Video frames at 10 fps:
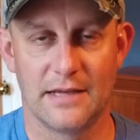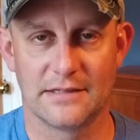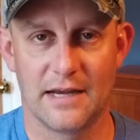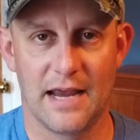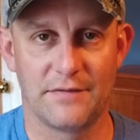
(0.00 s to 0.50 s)

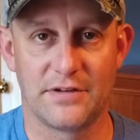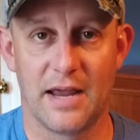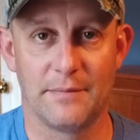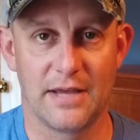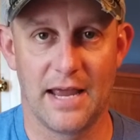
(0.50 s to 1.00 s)
as I have
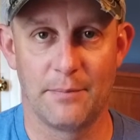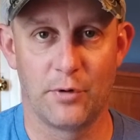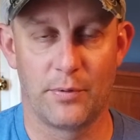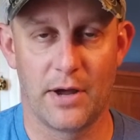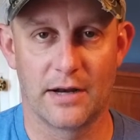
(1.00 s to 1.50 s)
time to add
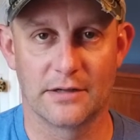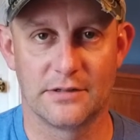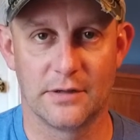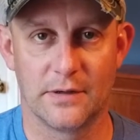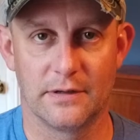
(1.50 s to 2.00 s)
more
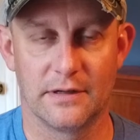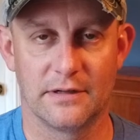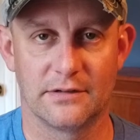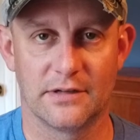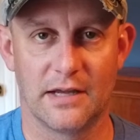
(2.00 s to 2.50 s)
products to it
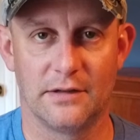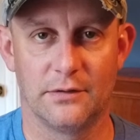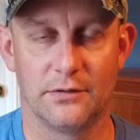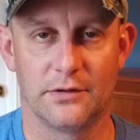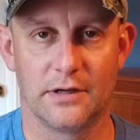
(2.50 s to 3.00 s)
and design
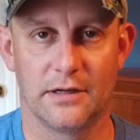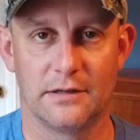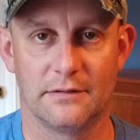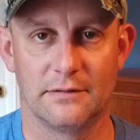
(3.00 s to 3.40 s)
those uh,